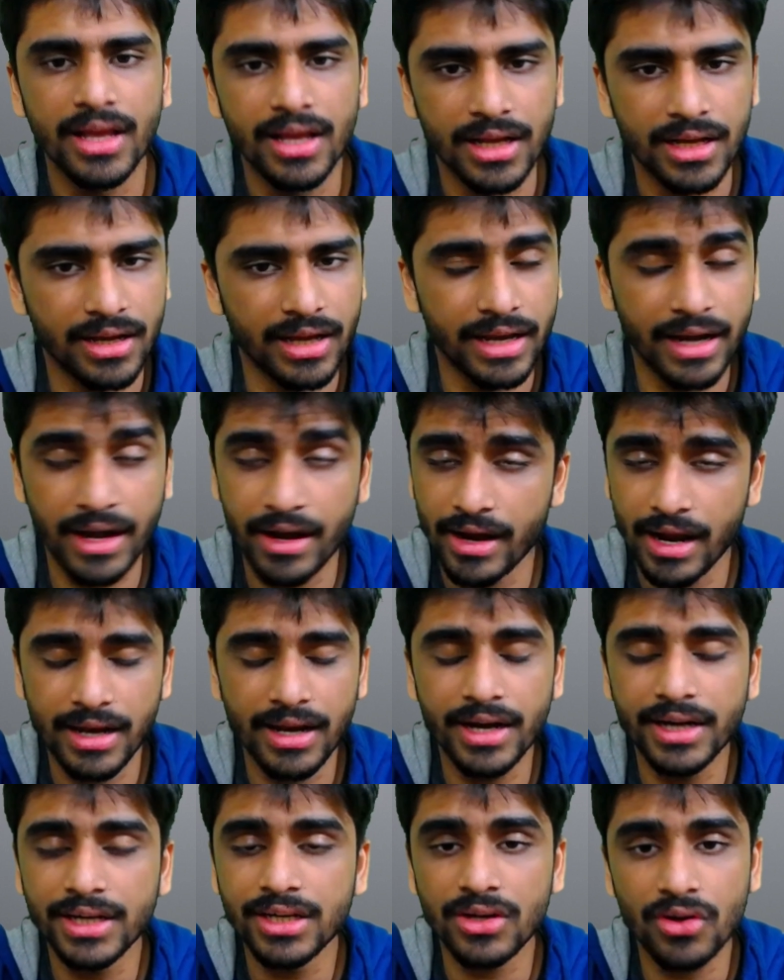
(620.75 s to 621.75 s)
I
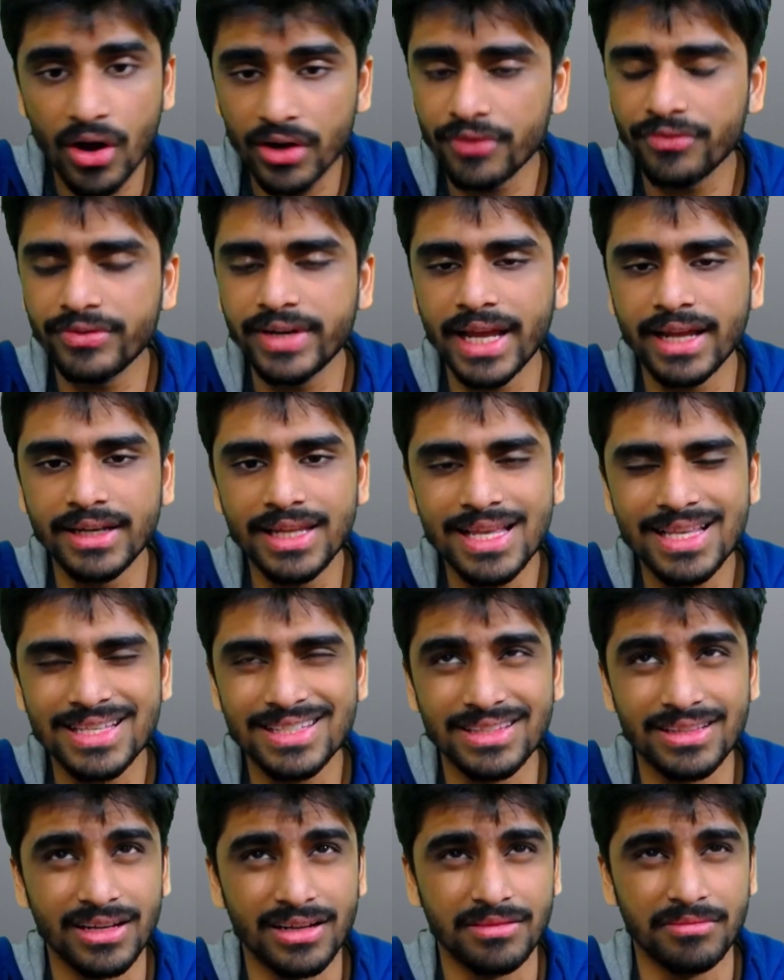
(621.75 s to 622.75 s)
learned a lot of
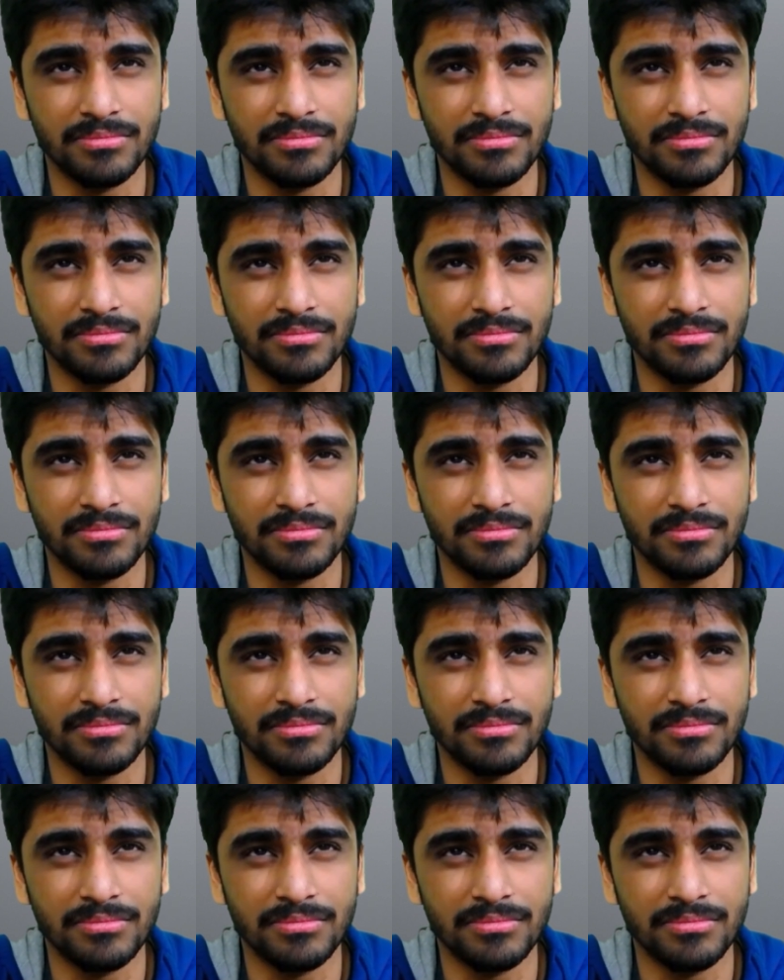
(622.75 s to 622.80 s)
techniques.